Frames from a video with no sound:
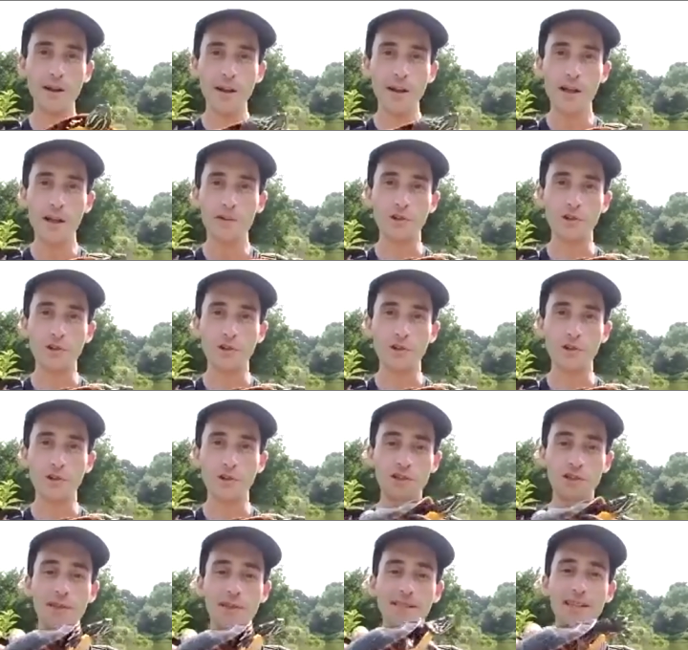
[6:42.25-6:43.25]
So she's
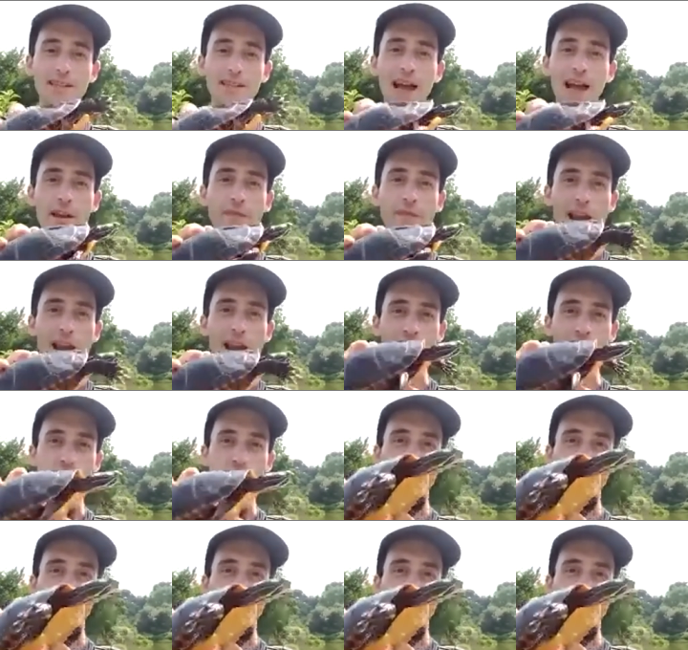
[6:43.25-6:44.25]
doing this kind of air
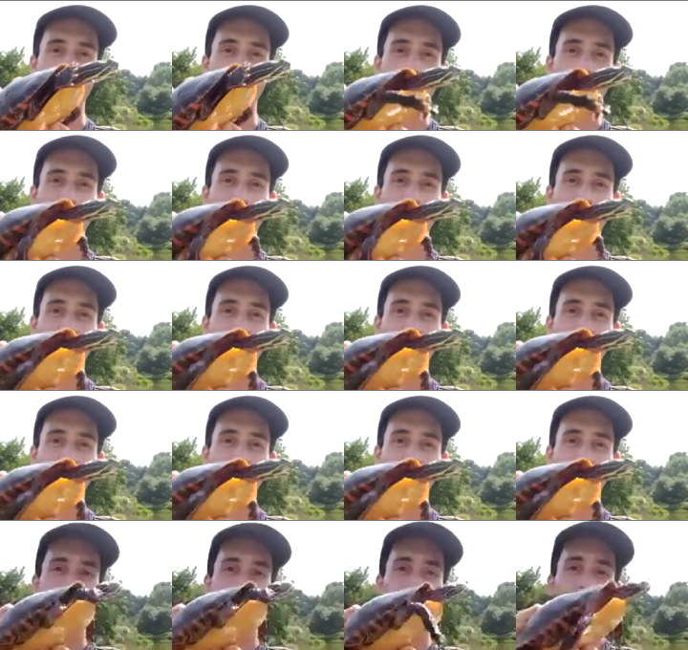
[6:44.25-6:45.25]
swimming
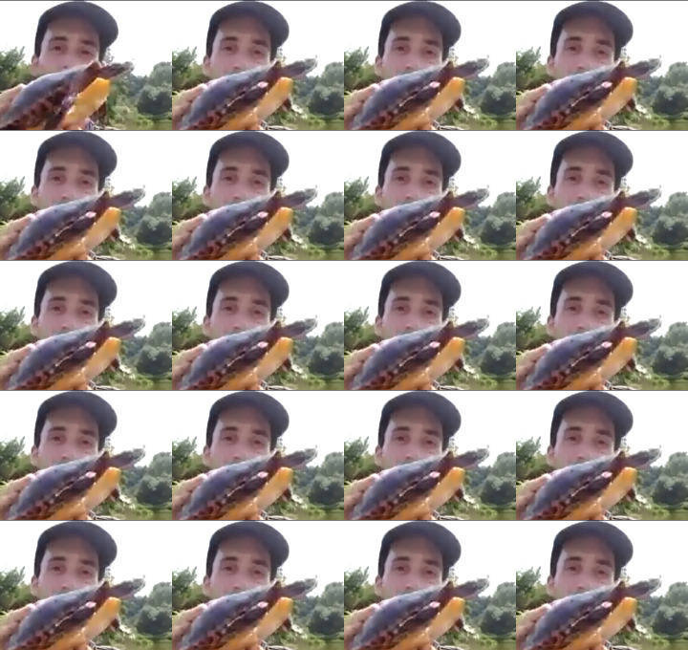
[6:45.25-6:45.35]
behavior